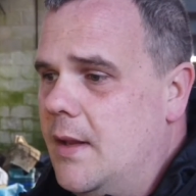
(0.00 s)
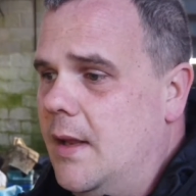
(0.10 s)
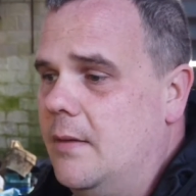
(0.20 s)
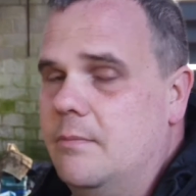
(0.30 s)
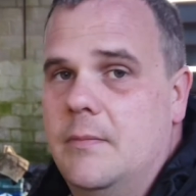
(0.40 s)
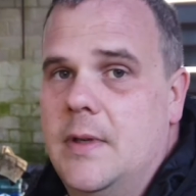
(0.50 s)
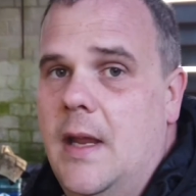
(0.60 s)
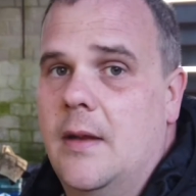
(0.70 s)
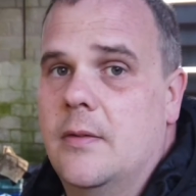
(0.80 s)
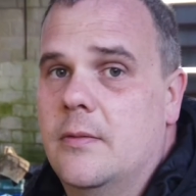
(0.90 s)
then
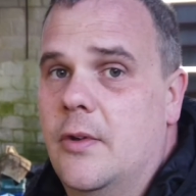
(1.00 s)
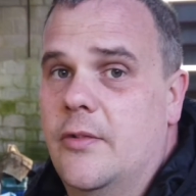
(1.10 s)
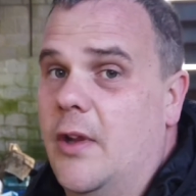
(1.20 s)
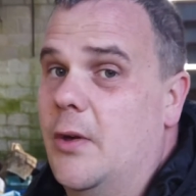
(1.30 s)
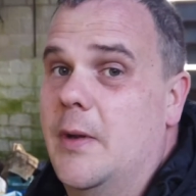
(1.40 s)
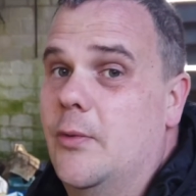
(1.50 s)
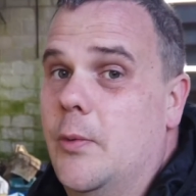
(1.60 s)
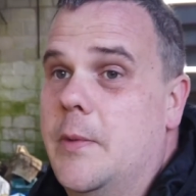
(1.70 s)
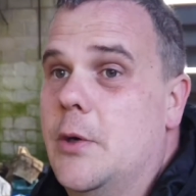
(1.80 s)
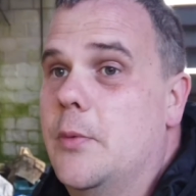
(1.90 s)
yeah, just don't go
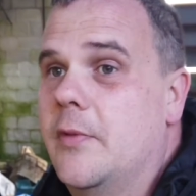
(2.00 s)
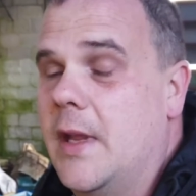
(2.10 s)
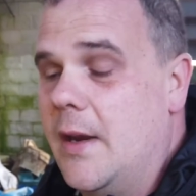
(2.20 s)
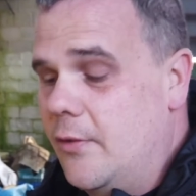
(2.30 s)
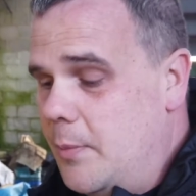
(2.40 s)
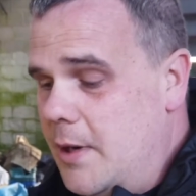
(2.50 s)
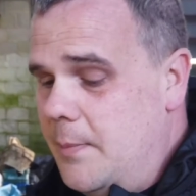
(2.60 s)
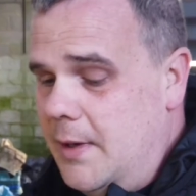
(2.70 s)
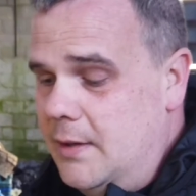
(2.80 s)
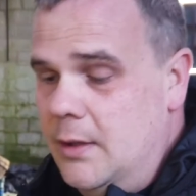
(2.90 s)
into a building with a can of
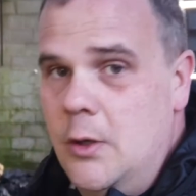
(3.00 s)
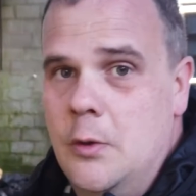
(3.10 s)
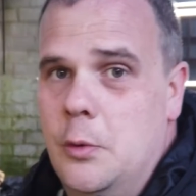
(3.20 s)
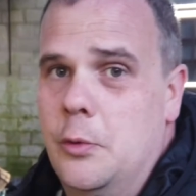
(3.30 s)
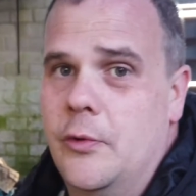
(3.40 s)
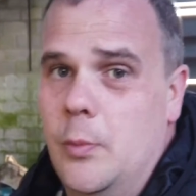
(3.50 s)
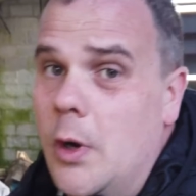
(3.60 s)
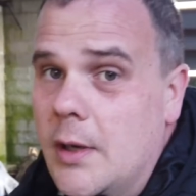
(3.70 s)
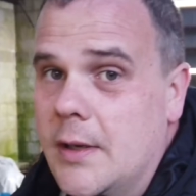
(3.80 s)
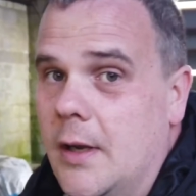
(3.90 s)
spray paint or some
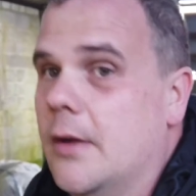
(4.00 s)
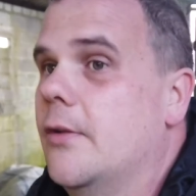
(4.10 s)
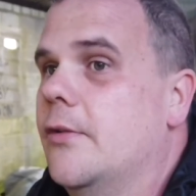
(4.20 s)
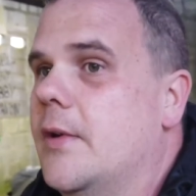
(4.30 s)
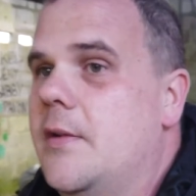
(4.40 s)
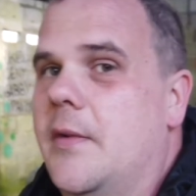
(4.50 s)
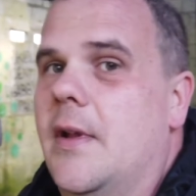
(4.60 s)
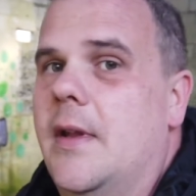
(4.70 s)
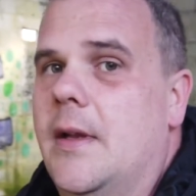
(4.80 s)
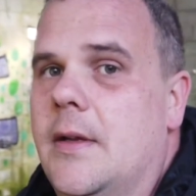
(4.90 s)
wire cutters or
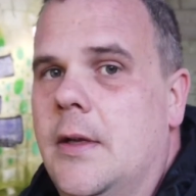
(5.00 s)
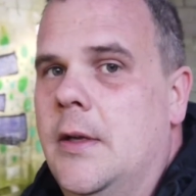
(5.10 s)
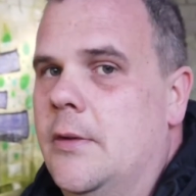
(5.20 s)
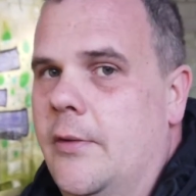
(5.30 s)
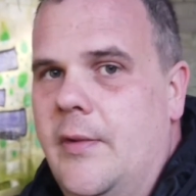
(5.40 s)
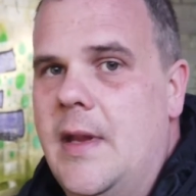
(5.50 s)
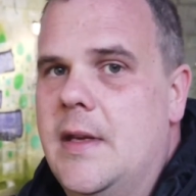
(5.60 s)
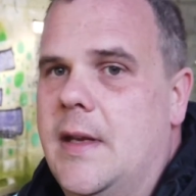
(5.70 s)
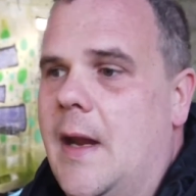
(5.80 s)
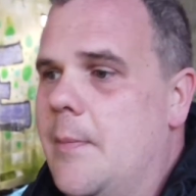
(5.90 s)
anything like that. Just
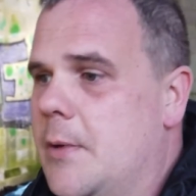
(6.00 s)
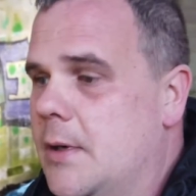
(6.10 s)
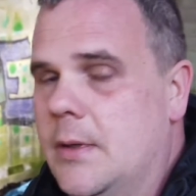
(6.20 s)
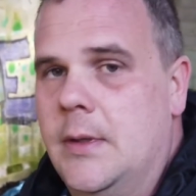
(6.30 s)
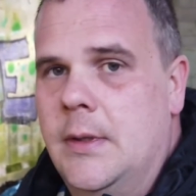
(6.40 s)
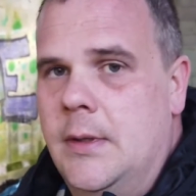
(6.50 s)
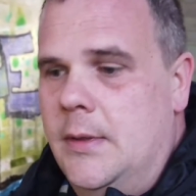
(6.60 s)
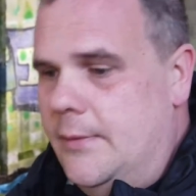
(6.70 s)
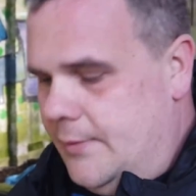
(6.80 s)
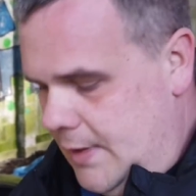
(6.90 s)
take your camera,
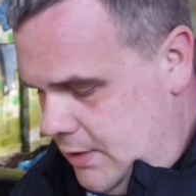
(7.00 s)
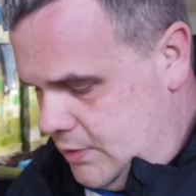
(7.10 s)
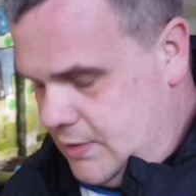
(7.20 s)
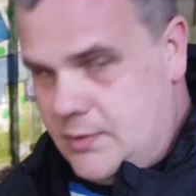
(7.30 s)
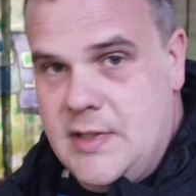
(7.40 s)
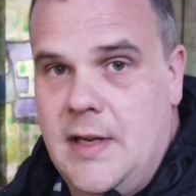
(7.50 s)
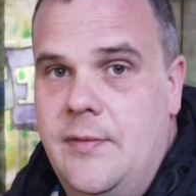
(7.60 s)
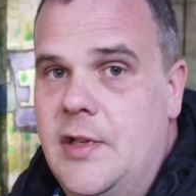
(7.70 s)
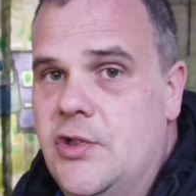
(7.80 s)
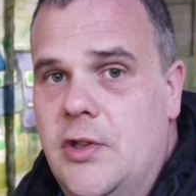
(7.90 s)
take your
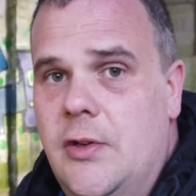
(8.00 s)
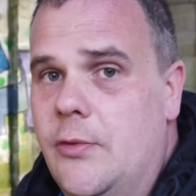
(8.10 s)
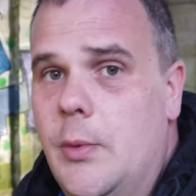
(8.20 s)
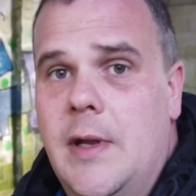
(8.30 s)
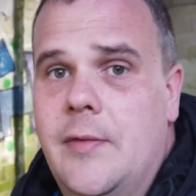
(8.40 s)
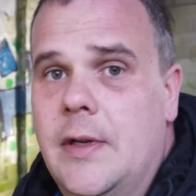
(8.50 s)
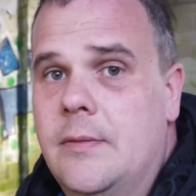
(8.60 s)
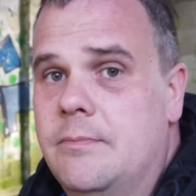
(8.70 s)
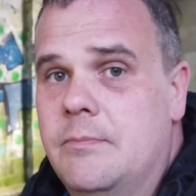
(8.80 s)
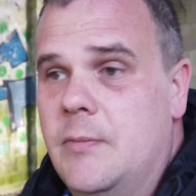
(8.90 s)
safety shoes,
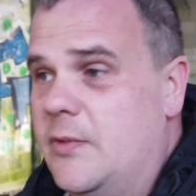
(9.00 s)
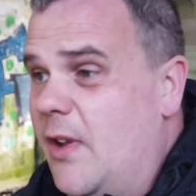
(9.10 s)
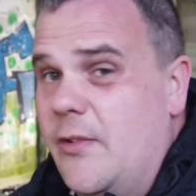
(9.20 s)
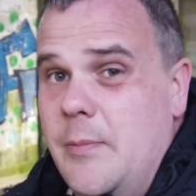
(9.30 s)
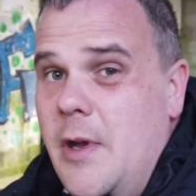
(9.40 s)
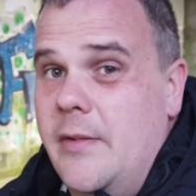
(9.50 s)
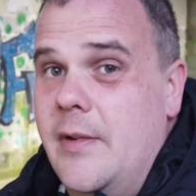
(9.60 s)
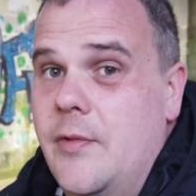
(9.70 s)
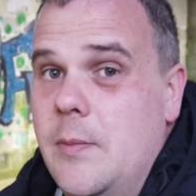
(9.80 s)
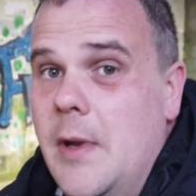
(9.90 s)
whatever, dust
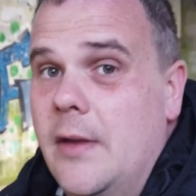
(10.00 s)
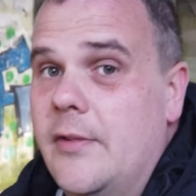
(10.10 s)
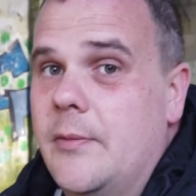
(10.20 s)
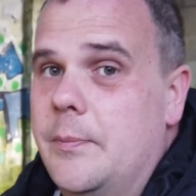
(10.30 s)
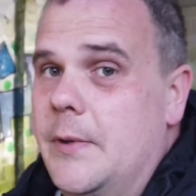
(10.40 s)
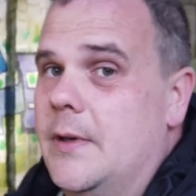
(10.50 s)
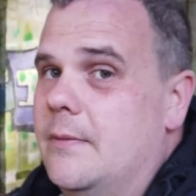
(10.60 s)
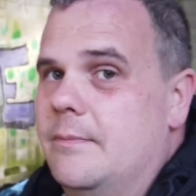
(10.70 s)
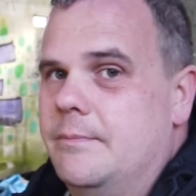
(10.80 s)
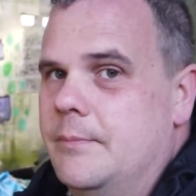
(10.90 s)
mask if you must,
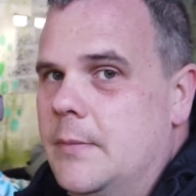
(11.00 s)
but